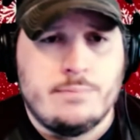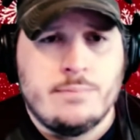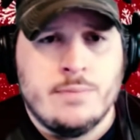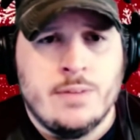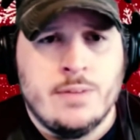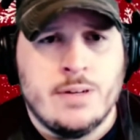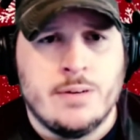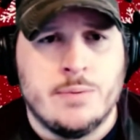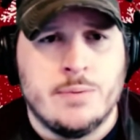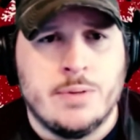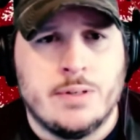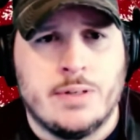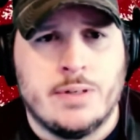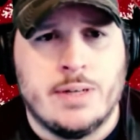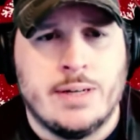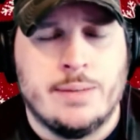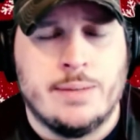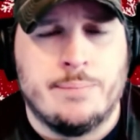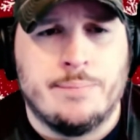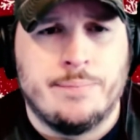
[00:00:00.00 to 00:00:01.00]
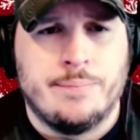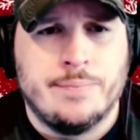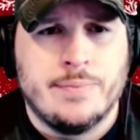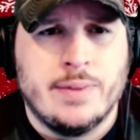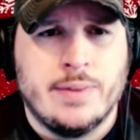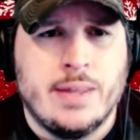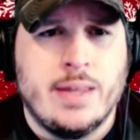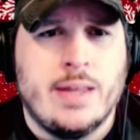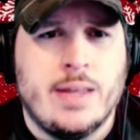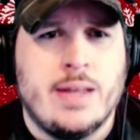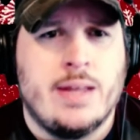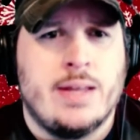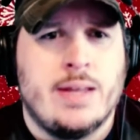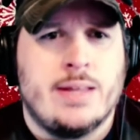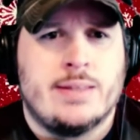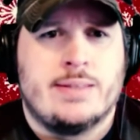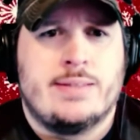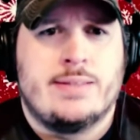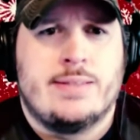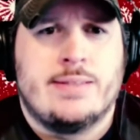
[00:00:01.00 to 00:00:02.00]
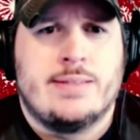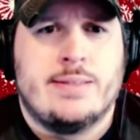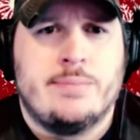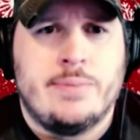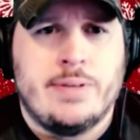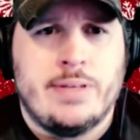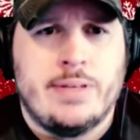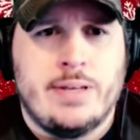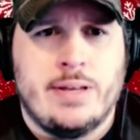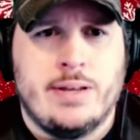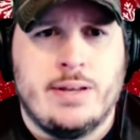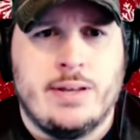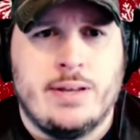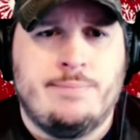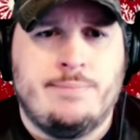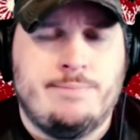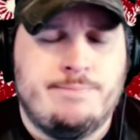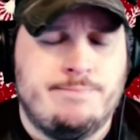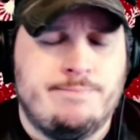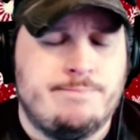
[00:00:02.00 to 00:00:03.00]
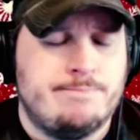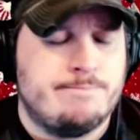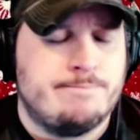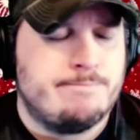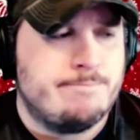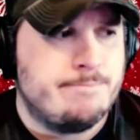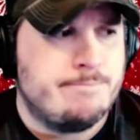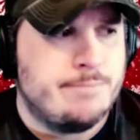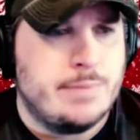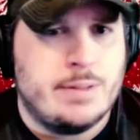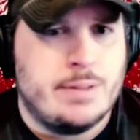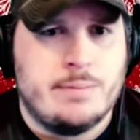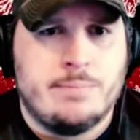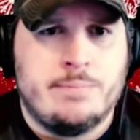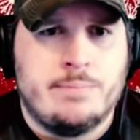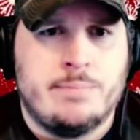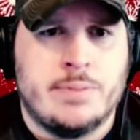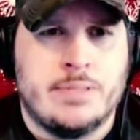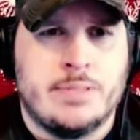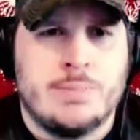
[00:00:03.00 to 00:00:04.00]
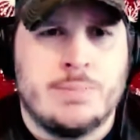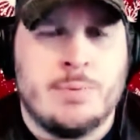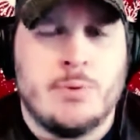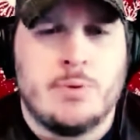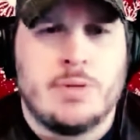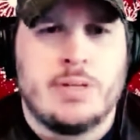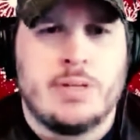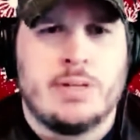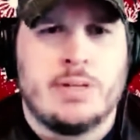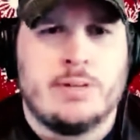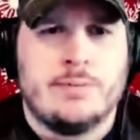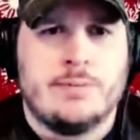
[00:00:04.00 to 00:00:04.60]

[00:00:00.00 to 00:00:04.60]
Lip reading: All right, well, this is going to be Bespoke